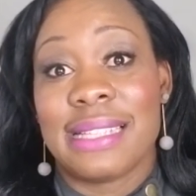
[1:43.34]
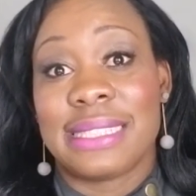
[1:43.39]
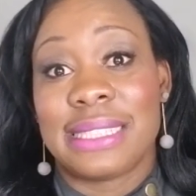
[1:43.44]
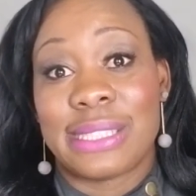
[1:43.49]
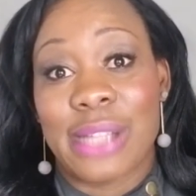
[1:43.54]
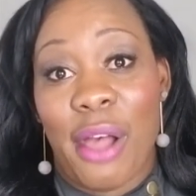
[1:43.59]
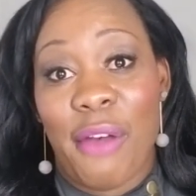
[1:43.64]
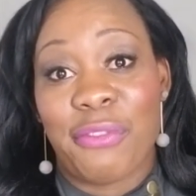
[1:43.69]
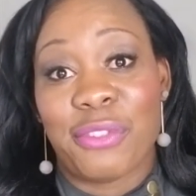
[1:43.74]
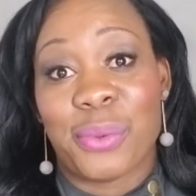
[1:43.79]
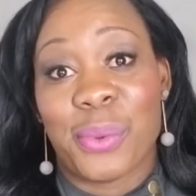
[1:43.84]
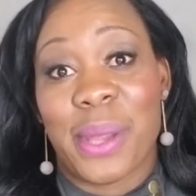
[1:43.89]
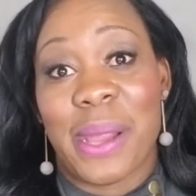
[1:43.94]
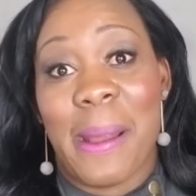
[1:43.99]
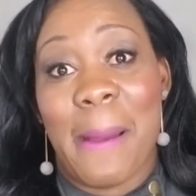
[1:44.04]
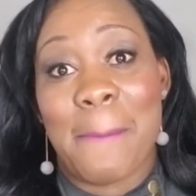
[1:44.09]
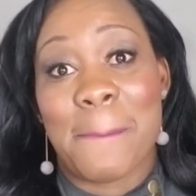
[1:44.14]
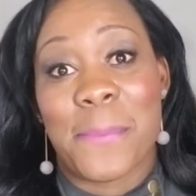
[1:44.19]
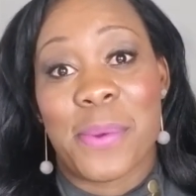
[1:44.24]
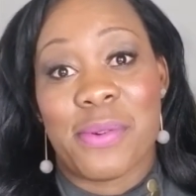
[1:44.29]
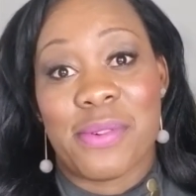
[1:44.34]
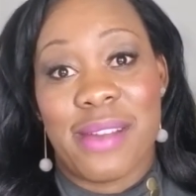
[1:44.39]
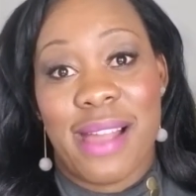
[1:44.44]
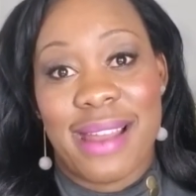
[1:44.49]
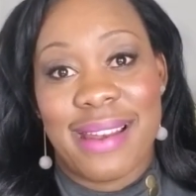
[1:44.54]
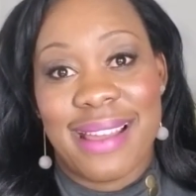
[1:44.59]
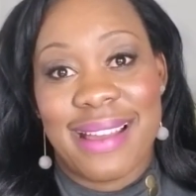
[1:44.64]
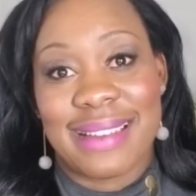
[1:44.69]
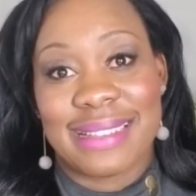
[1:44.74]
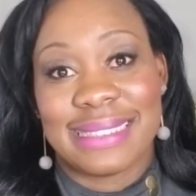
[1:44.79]
software
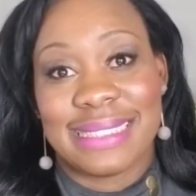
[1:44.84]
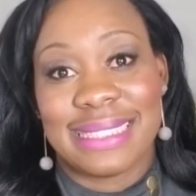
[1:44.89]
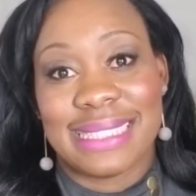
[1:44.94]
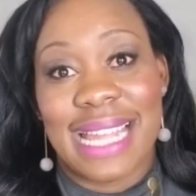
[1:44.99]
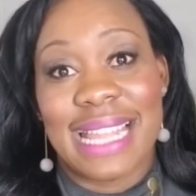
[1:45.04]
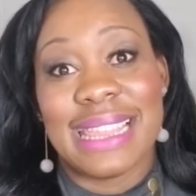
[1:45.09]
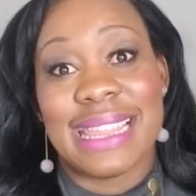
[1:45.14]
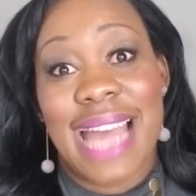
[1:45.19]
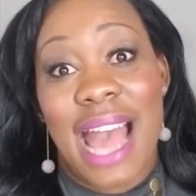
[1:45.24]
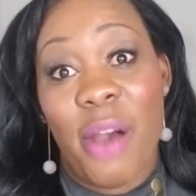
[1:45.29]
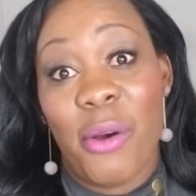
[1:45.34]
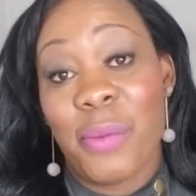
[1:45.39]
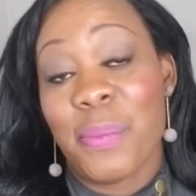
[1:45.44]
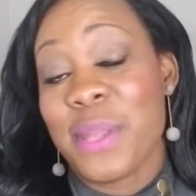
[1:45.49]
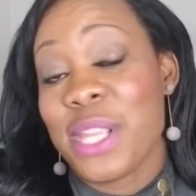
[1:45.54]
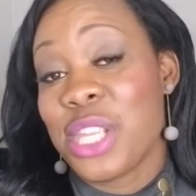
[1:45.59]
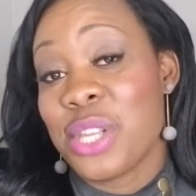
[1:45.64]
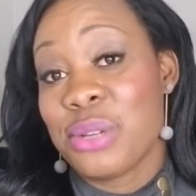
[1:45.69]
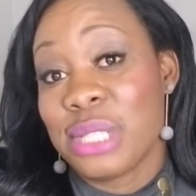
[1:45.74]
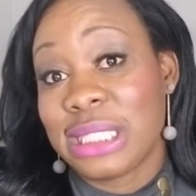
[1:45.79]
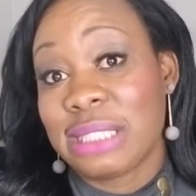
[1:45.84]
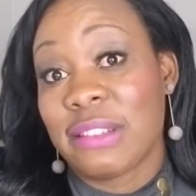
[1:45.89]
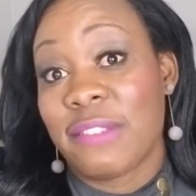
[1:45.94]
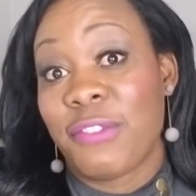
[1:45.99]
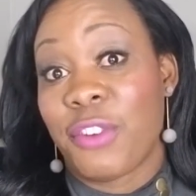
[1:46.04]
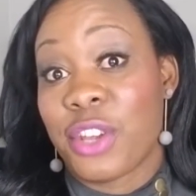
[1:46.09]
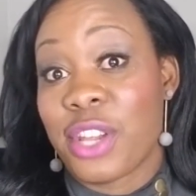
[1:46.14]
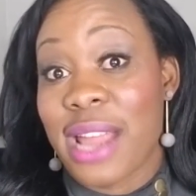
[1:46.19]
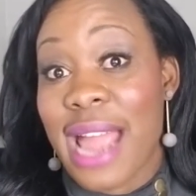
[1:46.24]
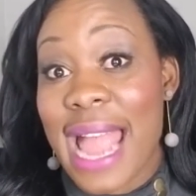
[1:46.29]
products. And that will be useful
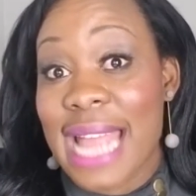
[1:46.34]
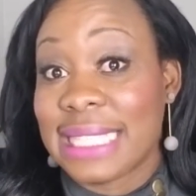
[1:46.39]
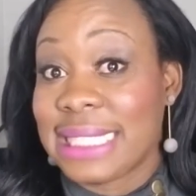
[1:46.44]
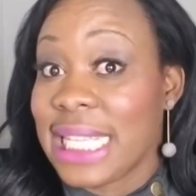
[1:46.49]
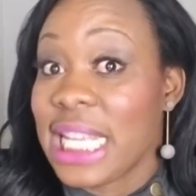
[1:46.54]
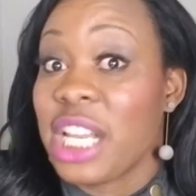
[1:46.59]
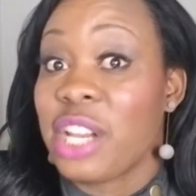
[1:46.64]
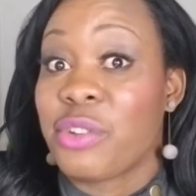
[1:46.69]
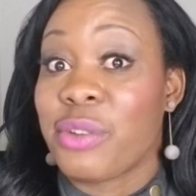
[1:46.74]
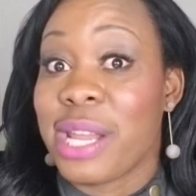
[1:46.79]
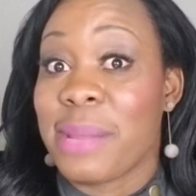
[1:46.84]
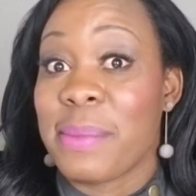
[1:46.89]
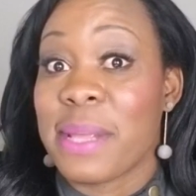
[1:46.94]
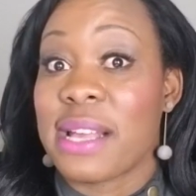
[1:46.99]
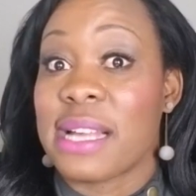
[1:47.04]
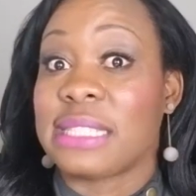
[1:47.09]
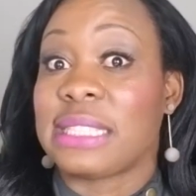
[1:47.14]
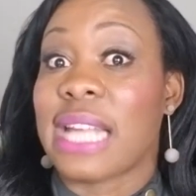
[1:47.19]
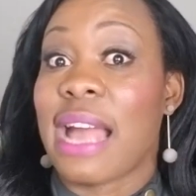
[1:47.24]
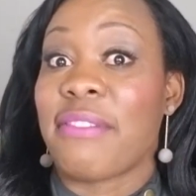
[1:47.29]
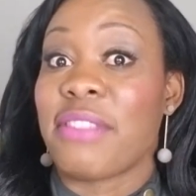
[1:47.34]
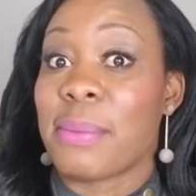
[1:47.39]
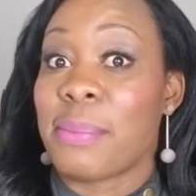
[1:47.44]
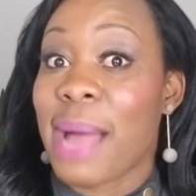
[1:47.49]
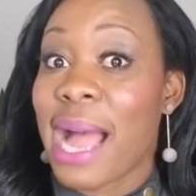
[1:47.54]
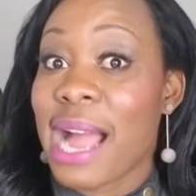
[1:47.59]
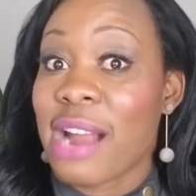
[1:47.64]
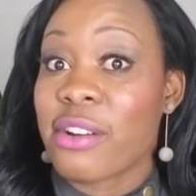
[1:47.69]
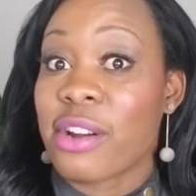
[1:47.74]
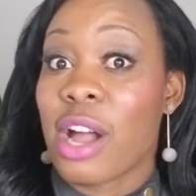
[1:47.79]
for your I T degree because you have the
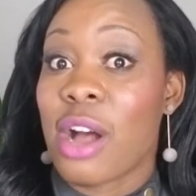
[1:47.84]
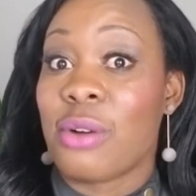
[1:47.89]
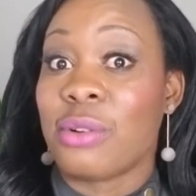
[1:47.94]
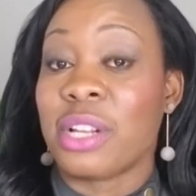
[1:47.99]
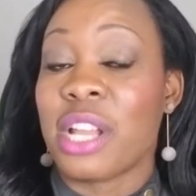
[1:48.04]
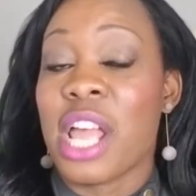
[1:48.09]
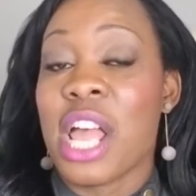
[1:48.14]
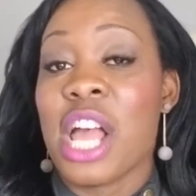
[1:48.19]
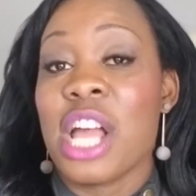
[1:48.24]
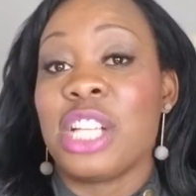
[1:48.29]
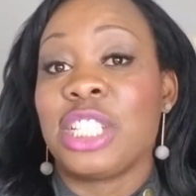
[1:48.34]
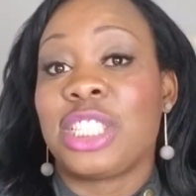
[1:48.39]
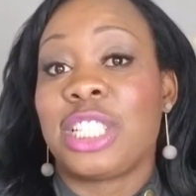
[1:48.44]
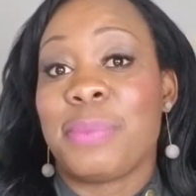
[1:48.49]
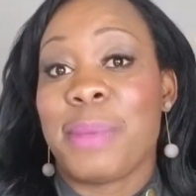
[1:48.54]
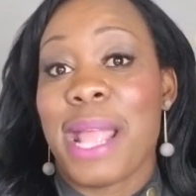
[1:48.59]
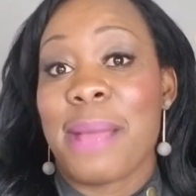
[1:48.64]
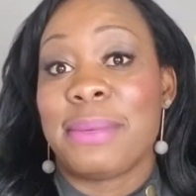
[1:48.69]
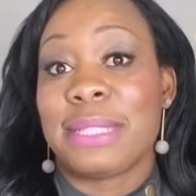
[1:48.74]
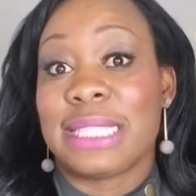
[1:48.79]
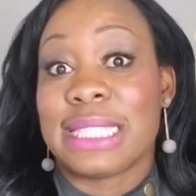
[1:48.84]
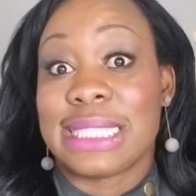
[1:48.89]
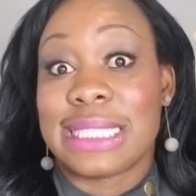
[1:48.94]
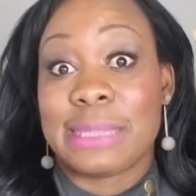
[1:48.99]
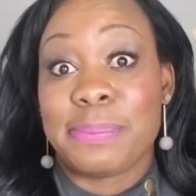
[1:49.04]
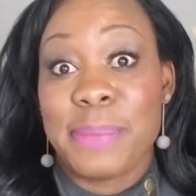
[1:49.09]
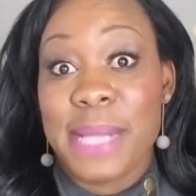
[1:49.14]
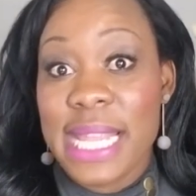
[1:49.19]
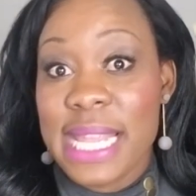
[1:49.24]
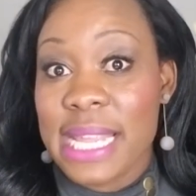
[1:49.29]
background to be able to
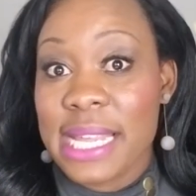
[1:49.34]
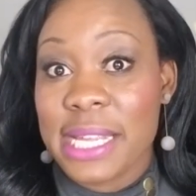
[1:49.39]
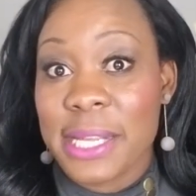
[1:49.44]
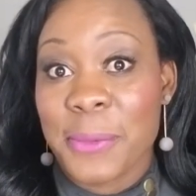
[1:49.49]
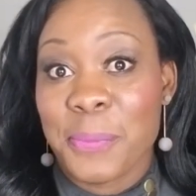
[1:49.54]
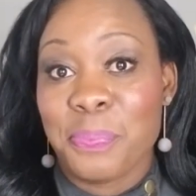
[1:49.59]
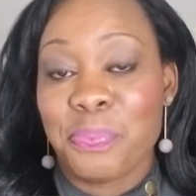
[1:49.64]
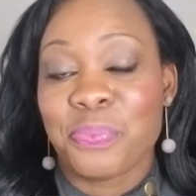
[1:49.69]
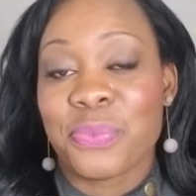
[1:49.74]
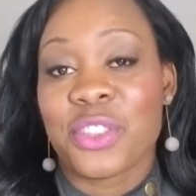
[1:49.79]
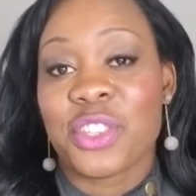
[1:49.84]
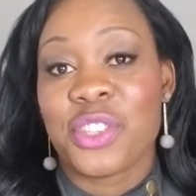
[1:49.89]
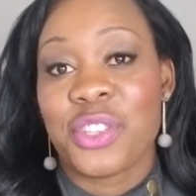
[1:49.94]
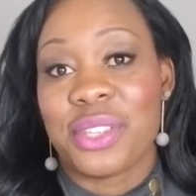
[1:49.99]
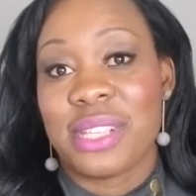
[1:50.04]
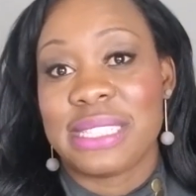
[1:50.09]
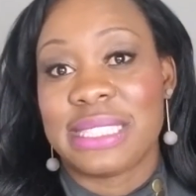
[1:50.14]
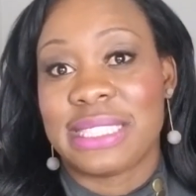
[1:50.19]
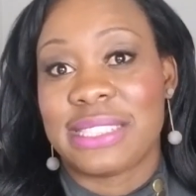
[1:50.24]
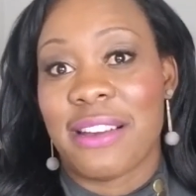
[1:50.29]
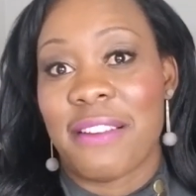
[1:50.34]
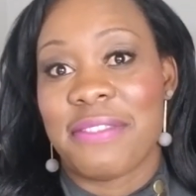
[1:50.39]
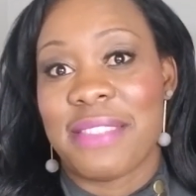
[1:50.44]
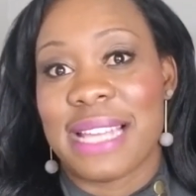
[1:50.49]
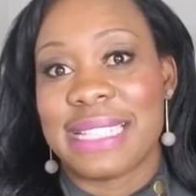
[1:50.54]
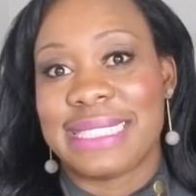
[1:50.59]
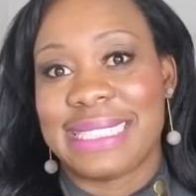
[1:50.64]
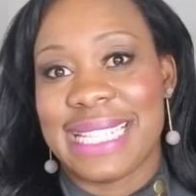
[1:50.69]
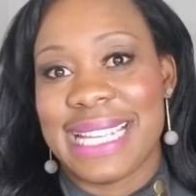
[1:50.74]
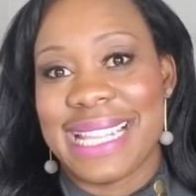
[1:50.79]
speak to the stuff
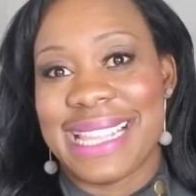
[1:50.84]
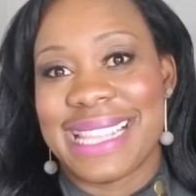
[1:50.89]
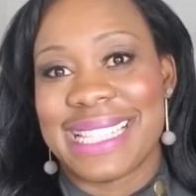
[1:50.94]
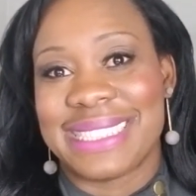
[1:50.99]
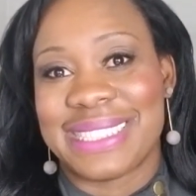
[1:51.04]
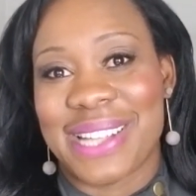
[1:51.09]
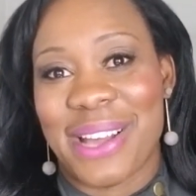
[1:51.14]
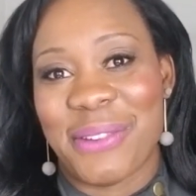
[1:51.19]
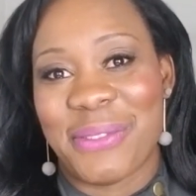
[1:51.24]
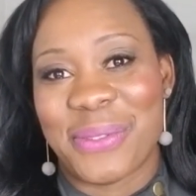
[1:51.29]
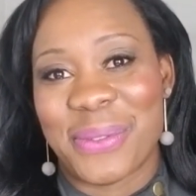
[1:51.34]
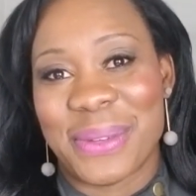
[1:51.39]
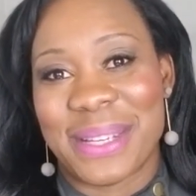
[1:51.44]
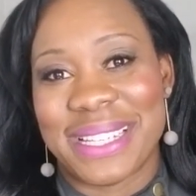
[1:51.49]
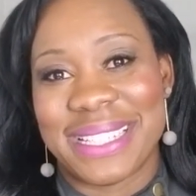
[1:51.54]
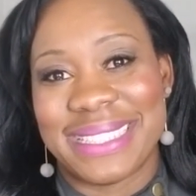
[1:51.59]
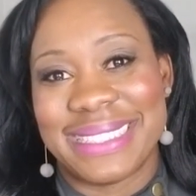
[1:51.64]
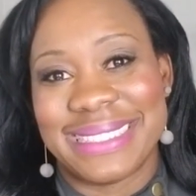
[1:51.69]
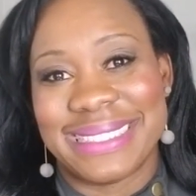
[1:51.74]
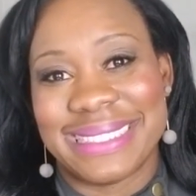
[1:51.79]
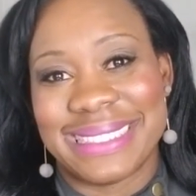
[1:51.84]
that's in the software.